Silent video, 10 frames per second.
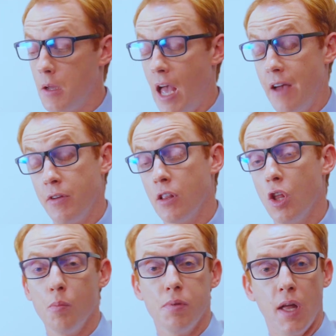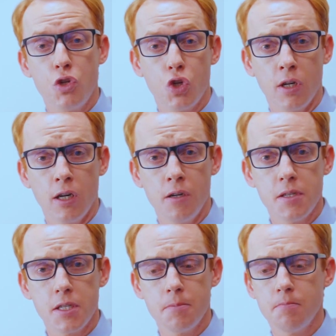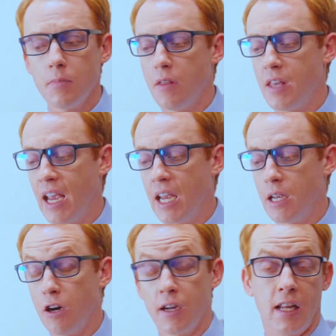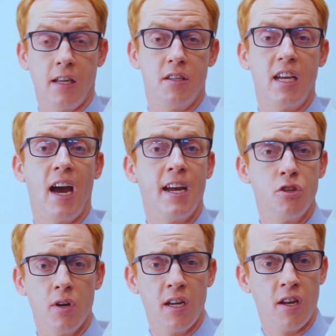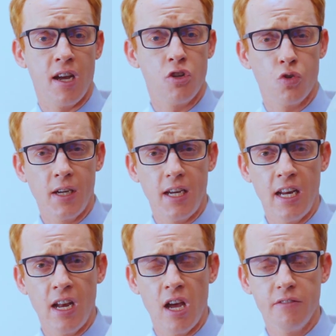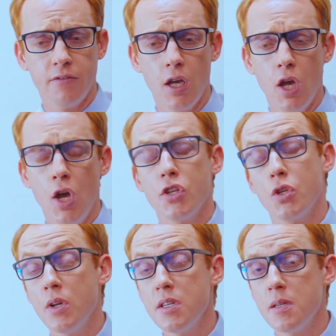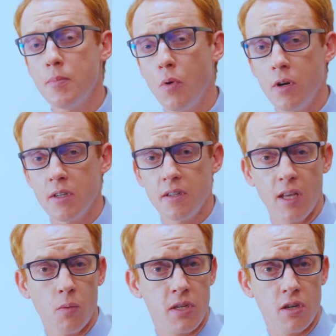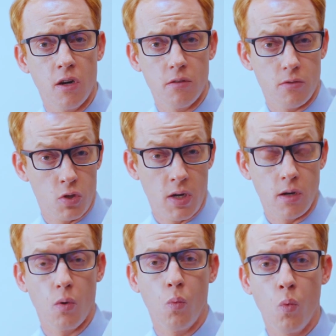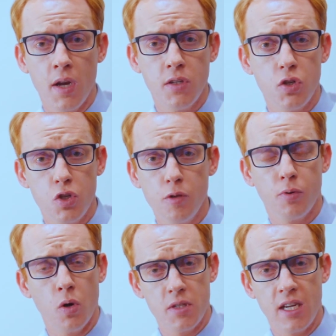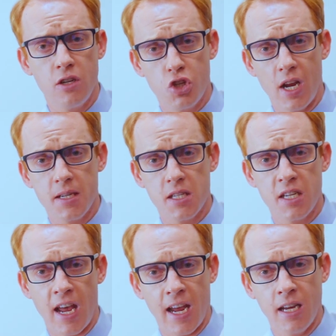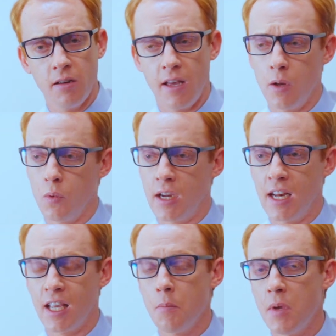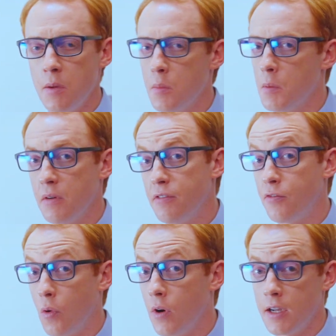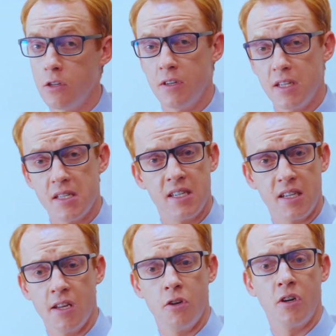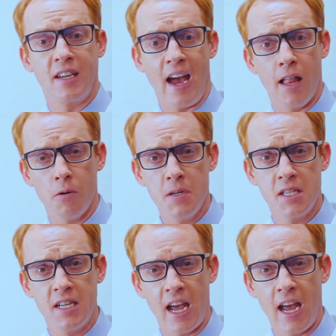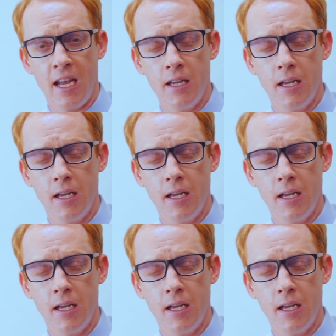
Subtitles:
having low blood sugars, they are getting dehydrated, not drinking enough. So it is important that we start doing 1 to 2 protein shakes a day, and that we're getting a minimum of 400 to 600 calories a day,